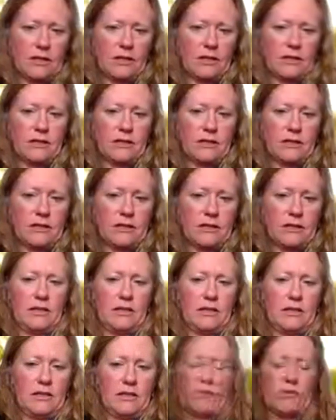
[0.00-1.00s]
The
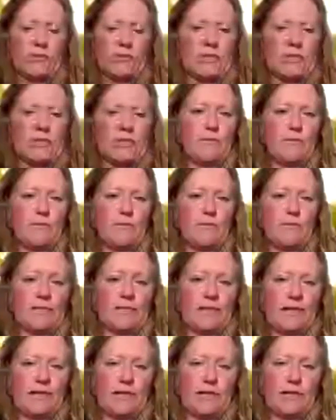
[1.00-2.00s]
represented commodities
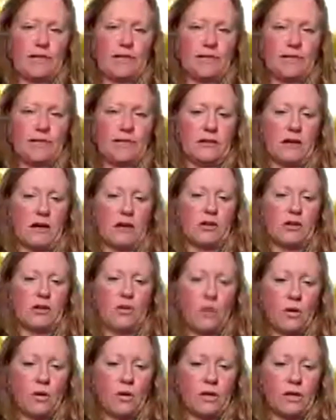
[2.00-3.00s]
here are
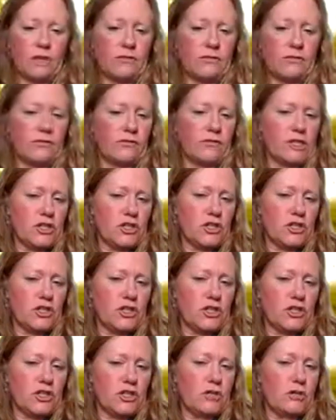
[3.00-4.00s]
corn, fresh sweet
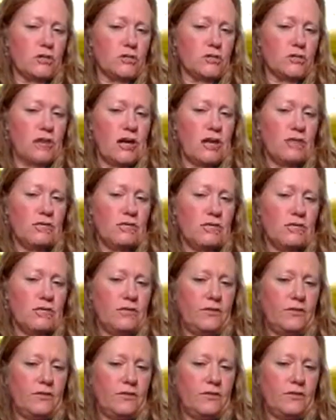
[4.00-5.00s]
corn or dried field
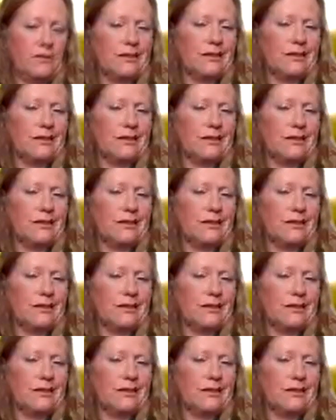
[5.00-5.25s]
corn,